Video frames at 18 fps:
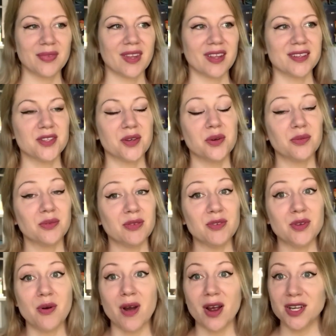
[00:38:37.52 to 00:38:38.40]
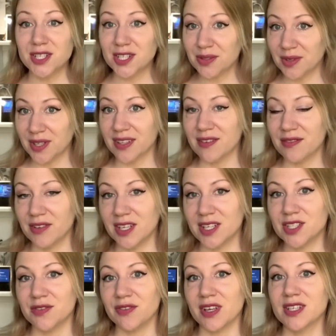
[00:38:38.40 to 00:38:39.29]
So if you are doing the
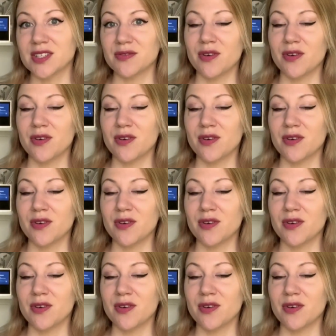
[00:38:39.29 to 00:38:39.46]
Finish Fix